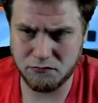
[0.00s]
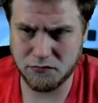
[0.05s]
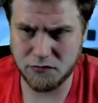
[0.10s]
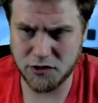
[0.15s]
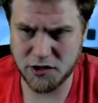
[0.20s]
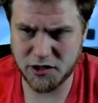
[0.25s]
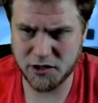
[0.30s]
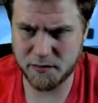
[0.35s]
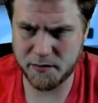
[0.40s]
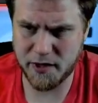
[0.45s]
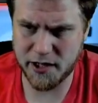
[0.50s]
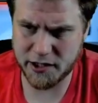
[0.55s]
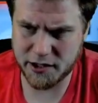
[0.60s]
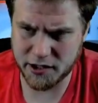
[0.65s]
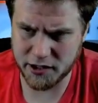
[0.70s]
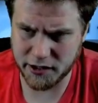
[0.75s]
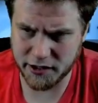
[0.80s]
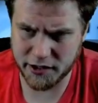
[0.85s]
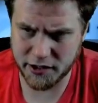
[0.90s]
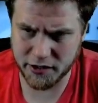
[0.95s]

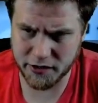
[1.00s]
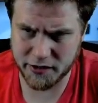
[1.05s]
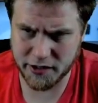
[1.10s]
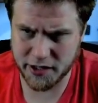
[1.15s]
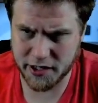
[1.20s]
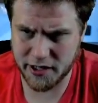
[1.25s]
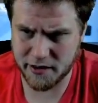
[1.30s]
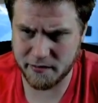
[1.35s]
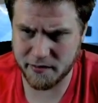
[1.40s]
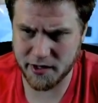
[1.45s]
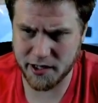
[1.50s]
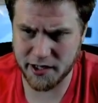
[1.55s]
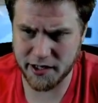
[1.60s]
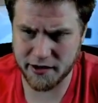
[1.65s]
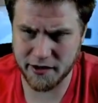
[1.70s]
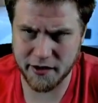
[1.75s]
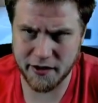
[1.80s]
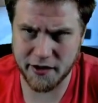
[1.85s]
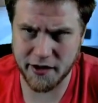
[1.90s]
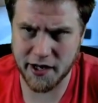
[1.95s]
Especially don't think I
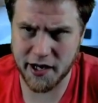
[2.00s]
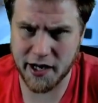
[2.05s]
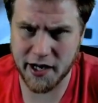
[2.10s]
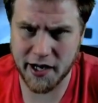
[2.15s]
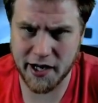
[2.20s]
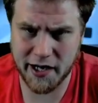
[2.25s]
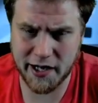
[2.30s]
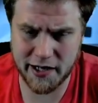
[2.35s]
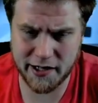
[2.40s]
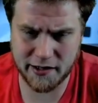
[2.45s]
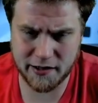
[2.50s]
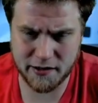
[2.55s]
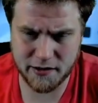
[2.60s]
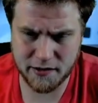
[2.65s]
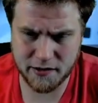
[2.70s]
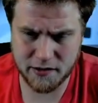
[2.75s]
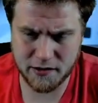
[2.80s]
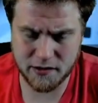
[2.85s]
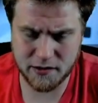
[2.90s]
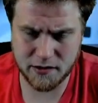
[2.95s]
mind that,
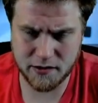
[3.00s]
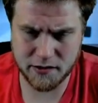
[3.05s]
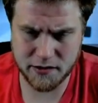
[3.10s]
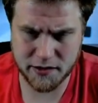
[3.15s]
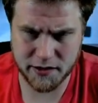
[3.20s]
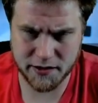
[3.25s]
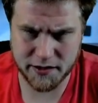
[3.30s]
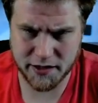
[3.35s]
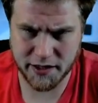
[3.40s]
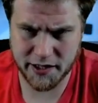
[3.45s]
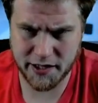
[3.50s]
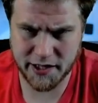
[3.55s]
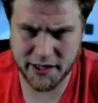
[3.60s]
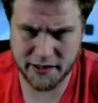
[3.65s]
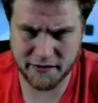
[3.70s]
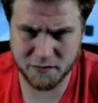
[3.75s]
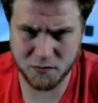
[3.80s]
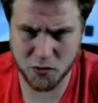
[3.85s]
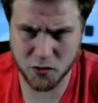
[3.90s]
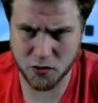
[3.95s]
since I
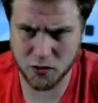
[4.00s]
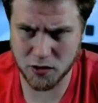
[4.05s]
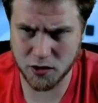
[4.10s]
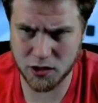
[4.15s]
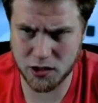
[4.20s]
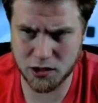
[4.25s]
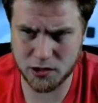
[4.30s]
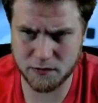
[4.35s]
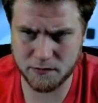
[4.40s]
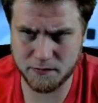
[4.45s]
have more.